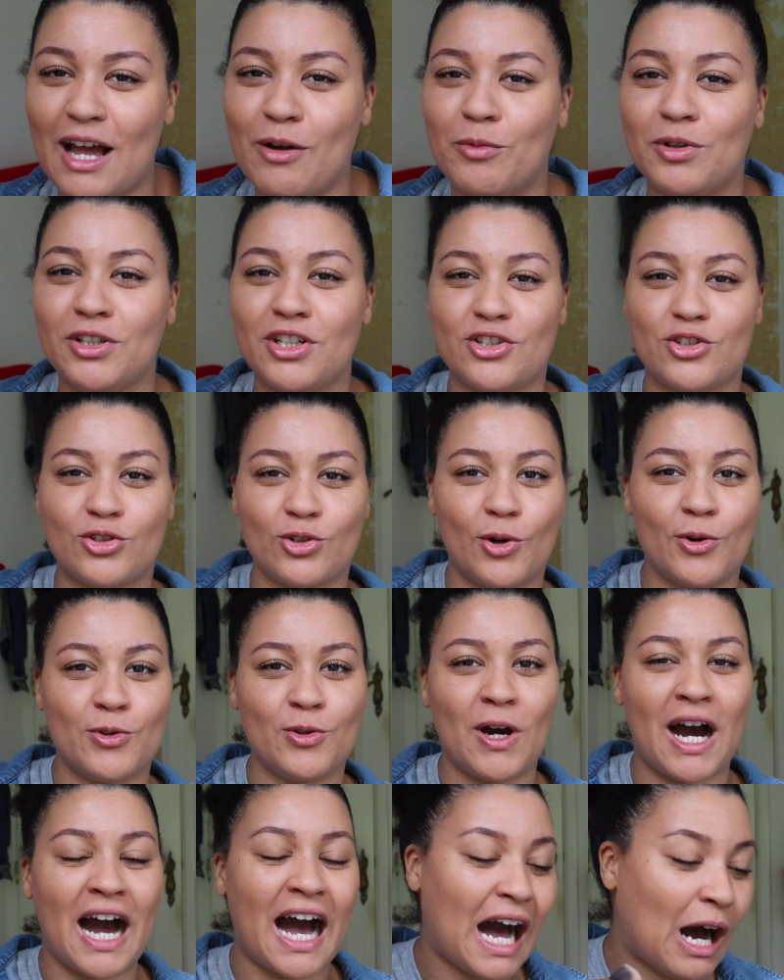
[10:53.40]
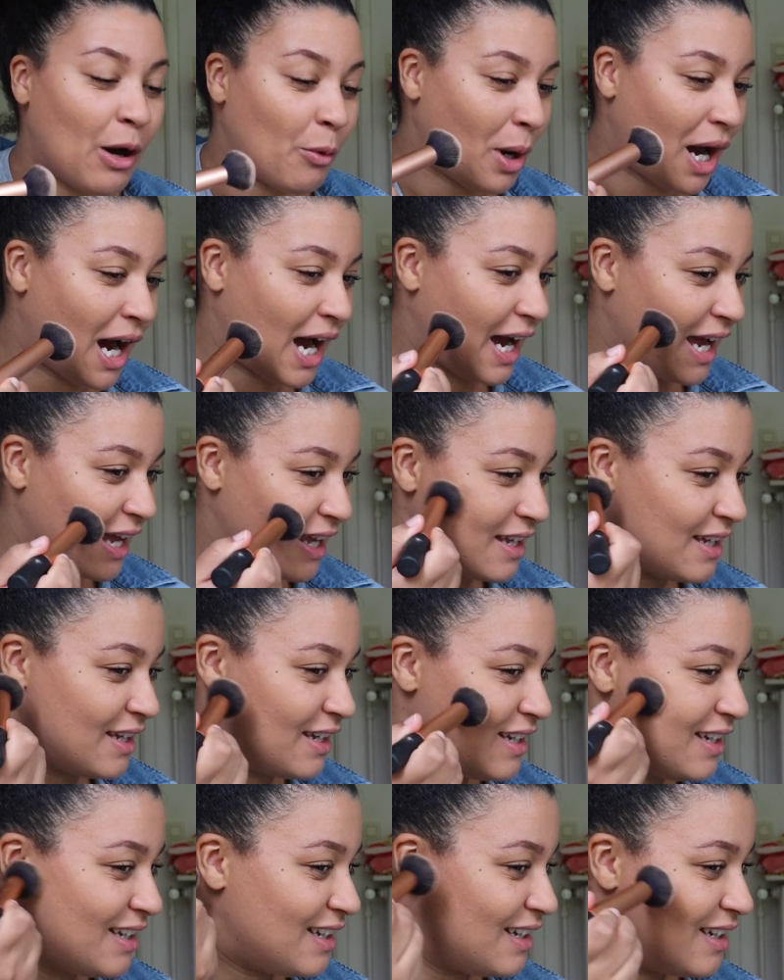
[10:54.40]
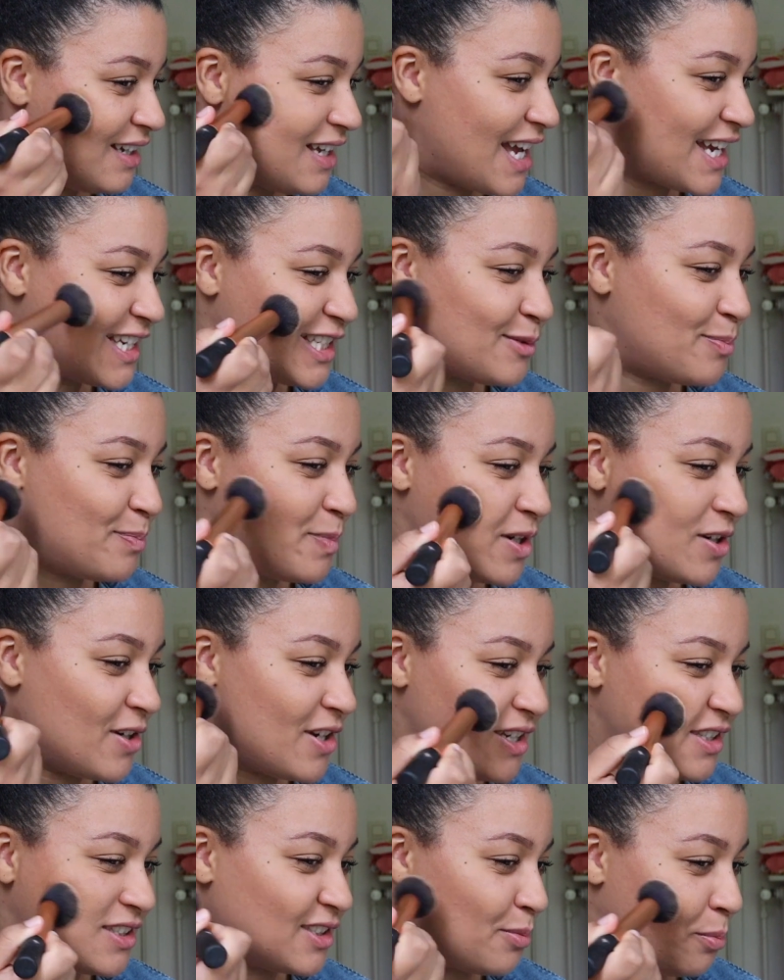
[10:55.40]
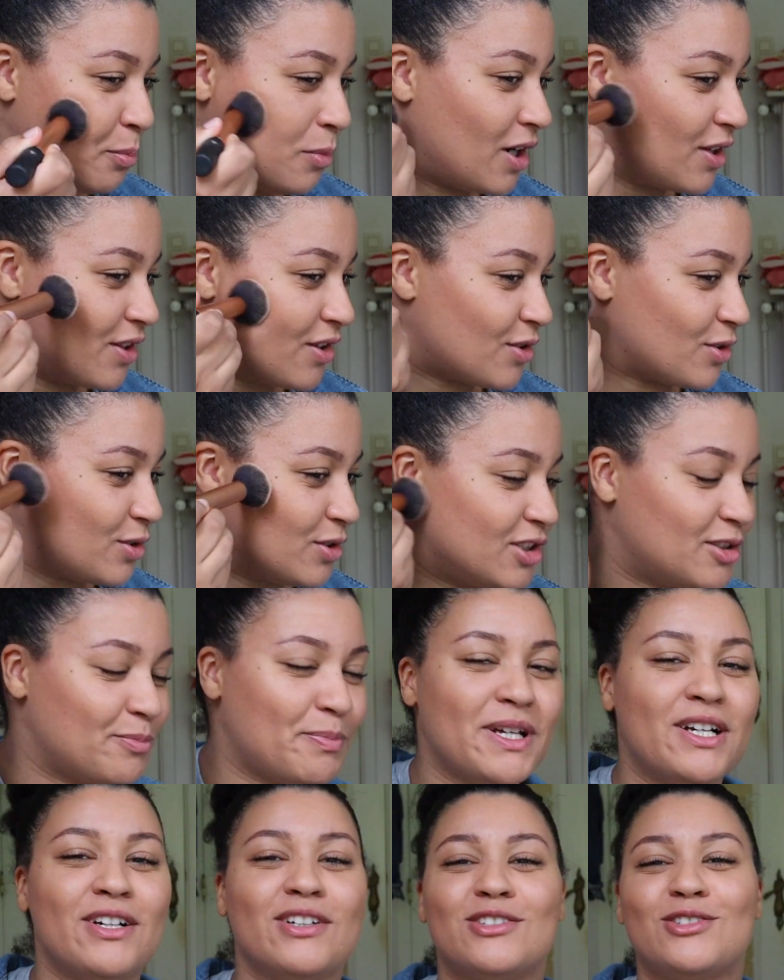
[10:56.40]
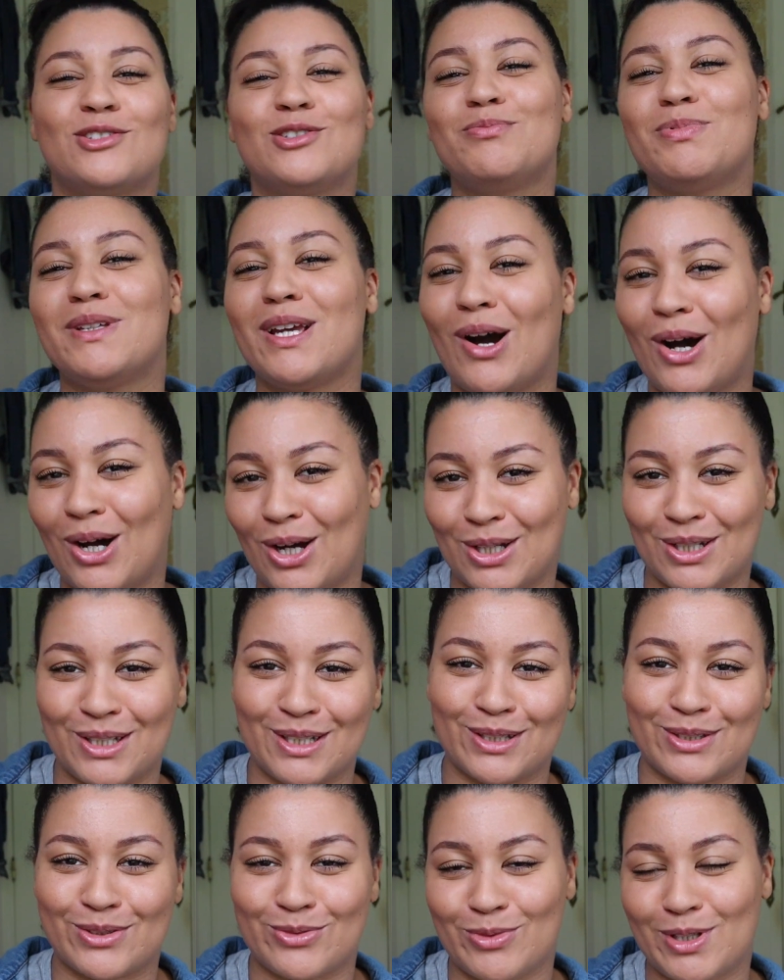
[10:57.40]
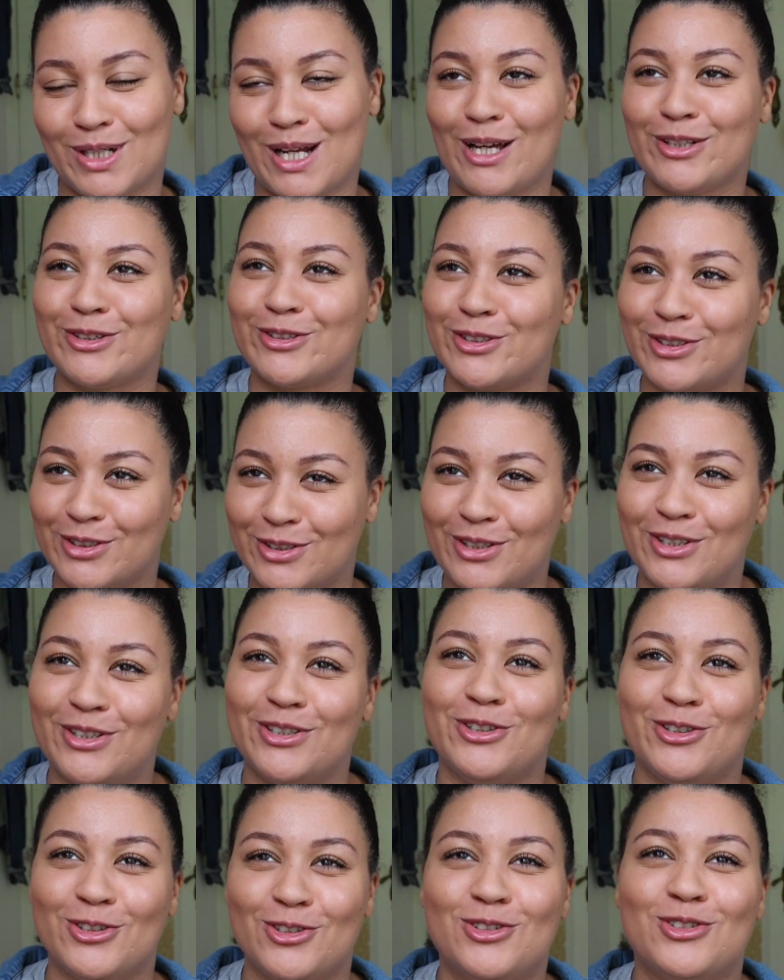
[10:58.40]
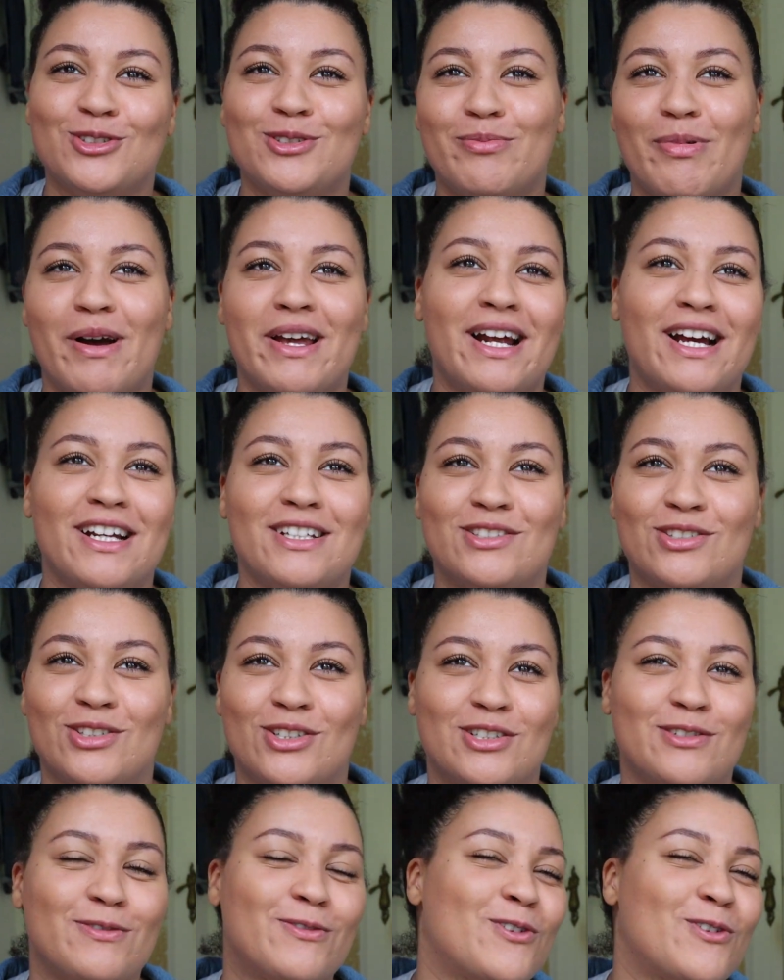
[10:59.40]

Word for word: I want to show you how I experience motherhood because to be honest when i look on youtube and i search